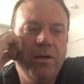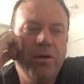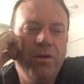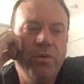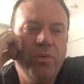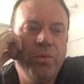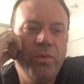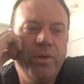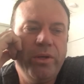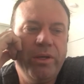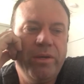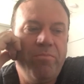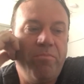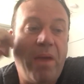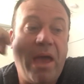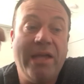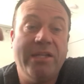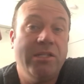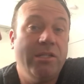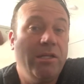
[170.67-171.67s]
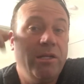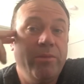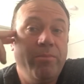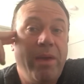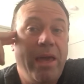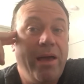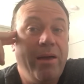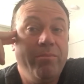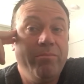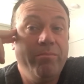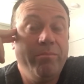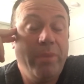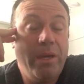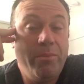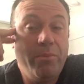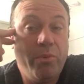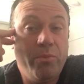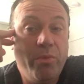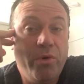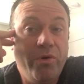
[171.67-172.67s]
Really passionate about
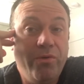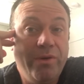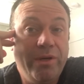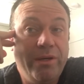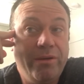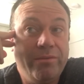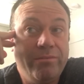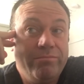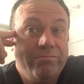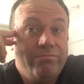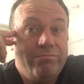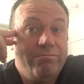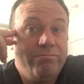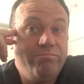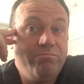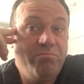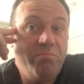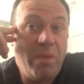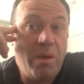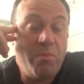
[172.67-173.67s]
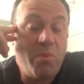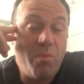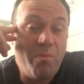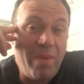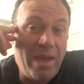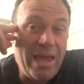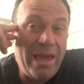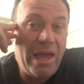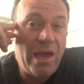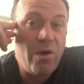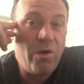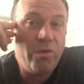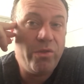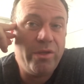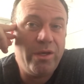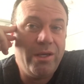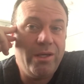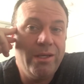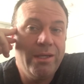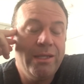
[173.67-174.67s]
people moving, people being
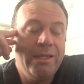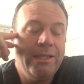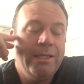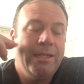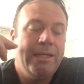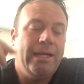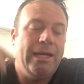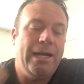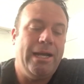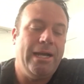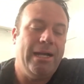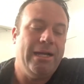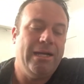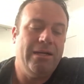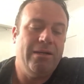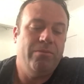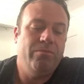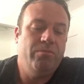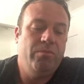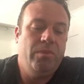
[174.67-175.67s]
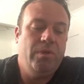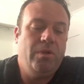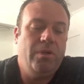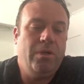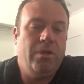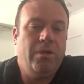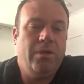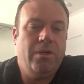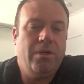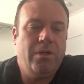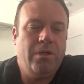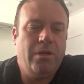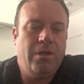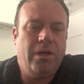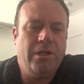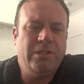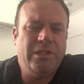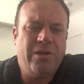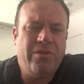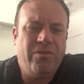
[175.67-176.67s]
healthy. I
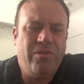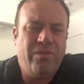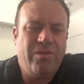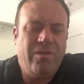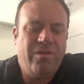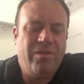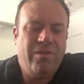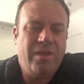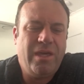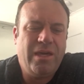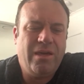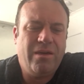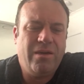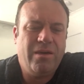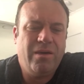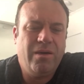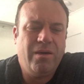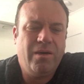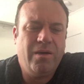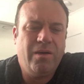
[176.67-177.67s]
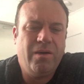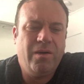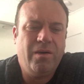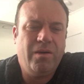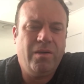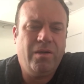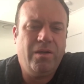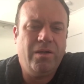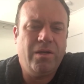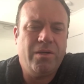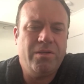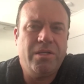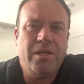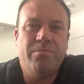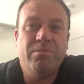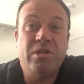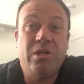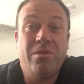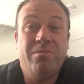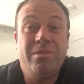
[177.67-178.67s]
don't think,
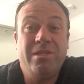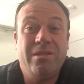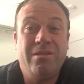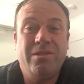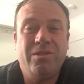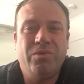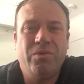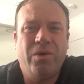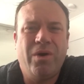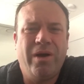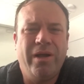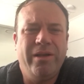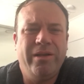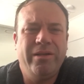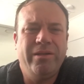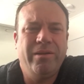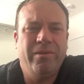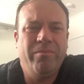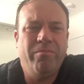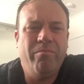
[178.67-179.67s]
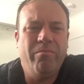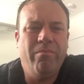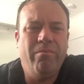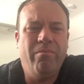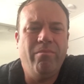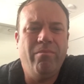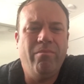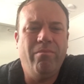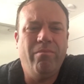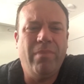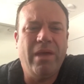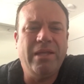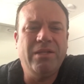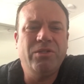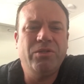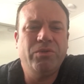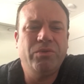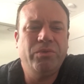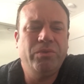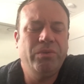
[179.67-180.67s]
sometimes there's the right
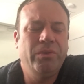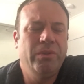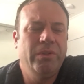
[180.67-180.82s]
mental